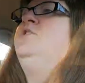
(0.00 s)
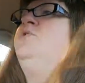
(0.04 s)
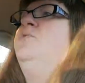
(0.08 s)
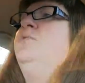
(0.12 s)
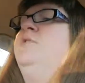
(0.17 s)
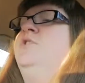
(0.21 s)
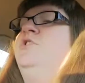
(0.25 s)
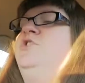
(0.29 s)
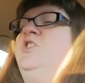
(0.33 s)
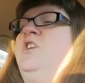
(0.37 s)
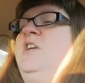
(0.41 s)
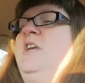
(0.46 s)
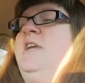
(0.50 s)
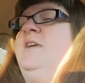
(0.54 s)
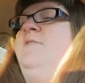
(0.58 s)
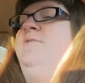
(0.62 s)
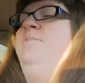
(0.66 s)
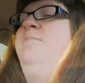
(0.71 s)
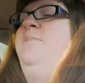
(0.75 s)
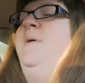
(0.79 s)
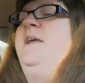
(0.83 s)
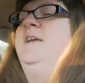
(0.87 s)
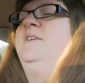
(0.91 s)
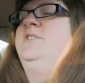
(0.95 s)
to achieve
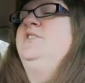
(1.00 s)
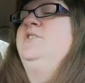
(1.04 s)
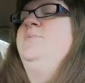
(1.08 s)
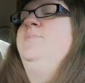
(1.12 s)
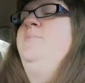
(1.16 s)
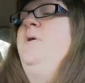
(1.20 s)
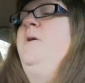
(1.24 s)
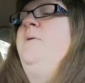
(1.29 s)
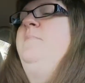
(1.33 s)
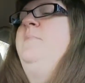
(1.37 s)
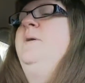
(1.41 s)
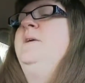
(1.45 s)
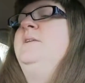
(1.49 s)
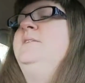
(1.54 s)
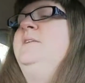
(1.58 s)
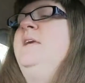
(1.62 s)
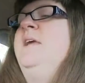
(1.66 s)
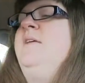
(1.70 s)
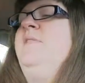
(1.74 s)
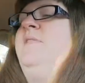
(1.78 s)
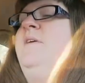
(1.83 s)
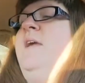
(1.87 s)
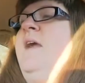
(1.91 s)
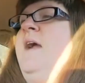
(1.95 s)
based upon my
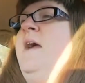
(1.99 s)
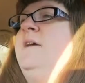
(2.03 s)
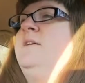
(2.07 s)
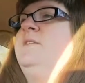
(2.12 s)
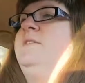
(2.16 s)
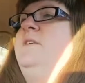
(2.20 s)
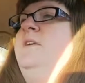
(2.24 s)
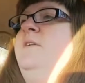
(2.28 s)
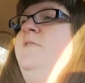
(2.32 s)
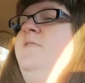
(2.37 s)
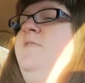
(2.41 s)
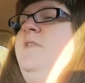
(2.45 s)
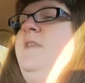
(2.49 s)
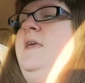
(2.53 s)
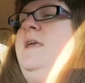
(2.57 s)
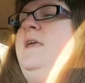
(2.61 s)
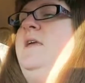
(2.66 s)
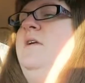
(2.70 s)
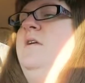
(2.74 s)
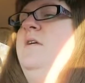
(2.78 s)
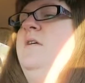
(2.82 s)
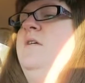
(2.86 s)
daily activity.